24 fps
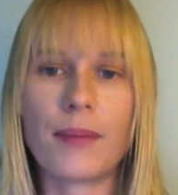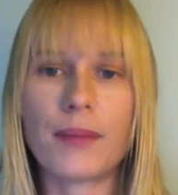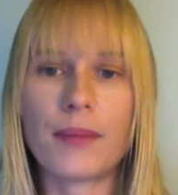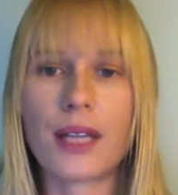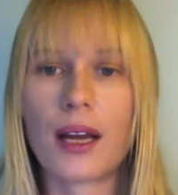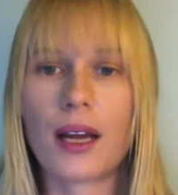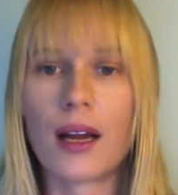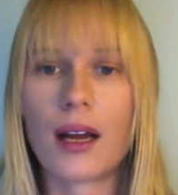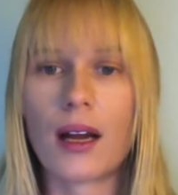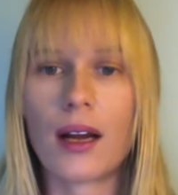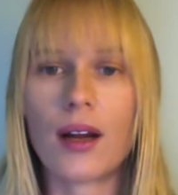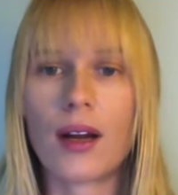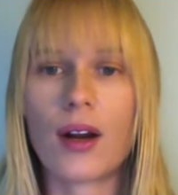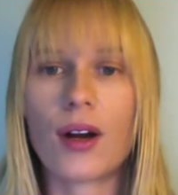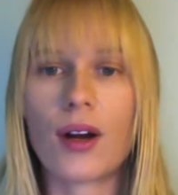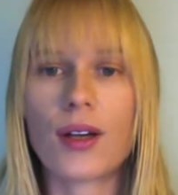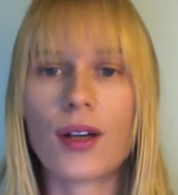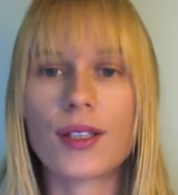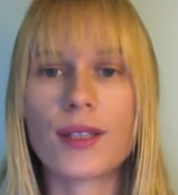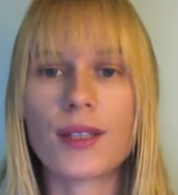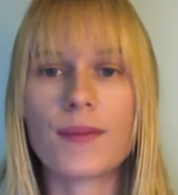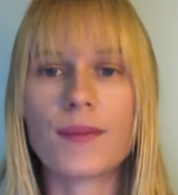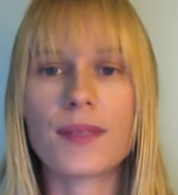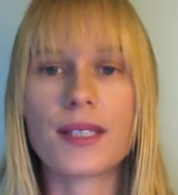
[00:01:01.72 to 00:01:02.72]
tongue, are
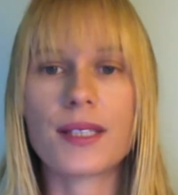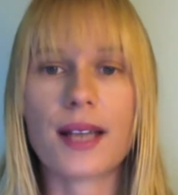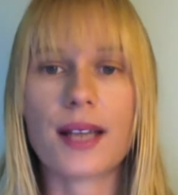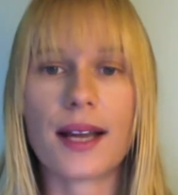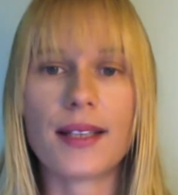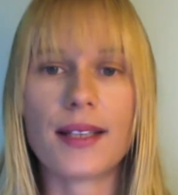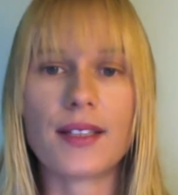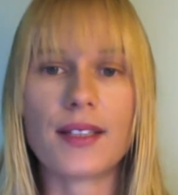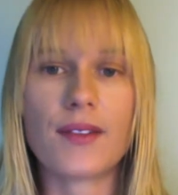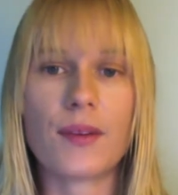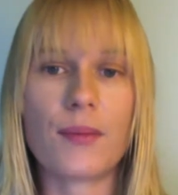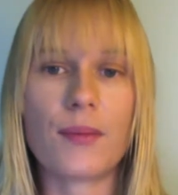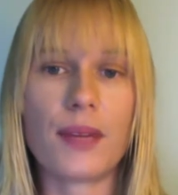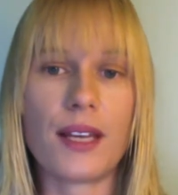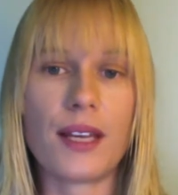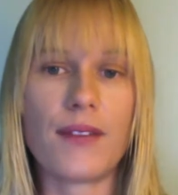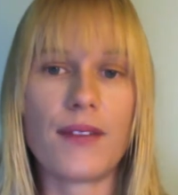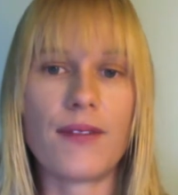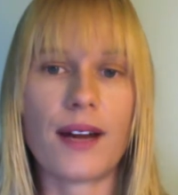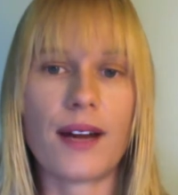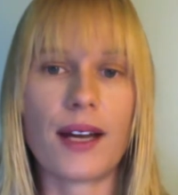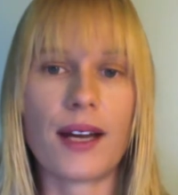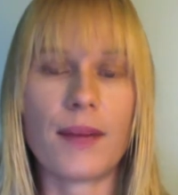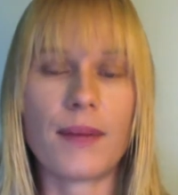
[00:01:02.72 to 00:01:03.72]
some signs of a B
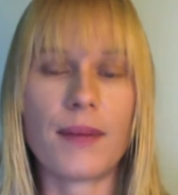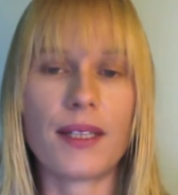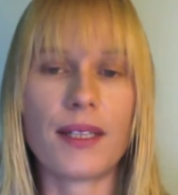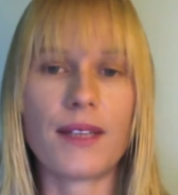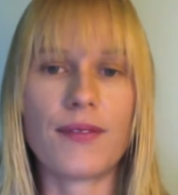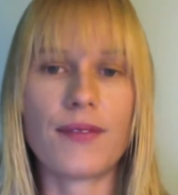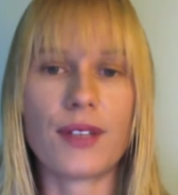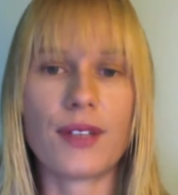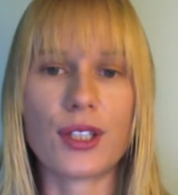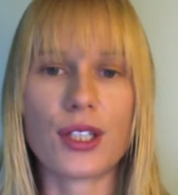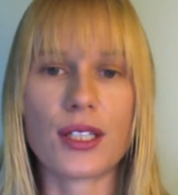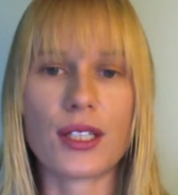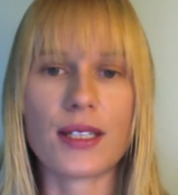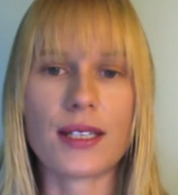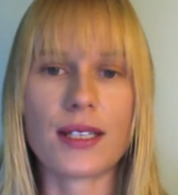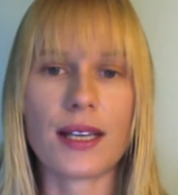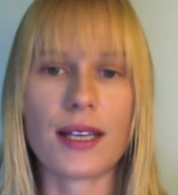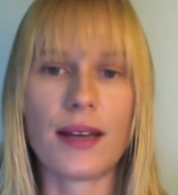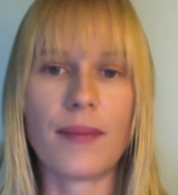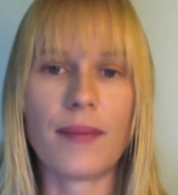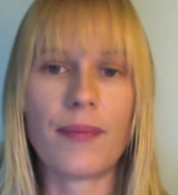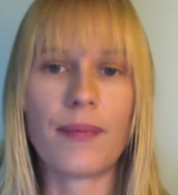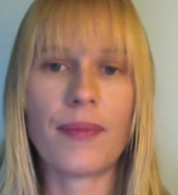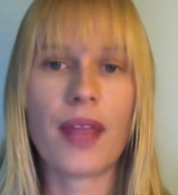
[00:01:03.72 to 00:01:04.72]
vitamin
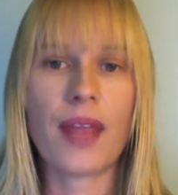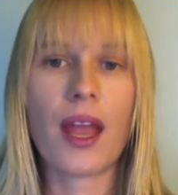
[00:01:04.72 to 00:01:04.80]
deficiency.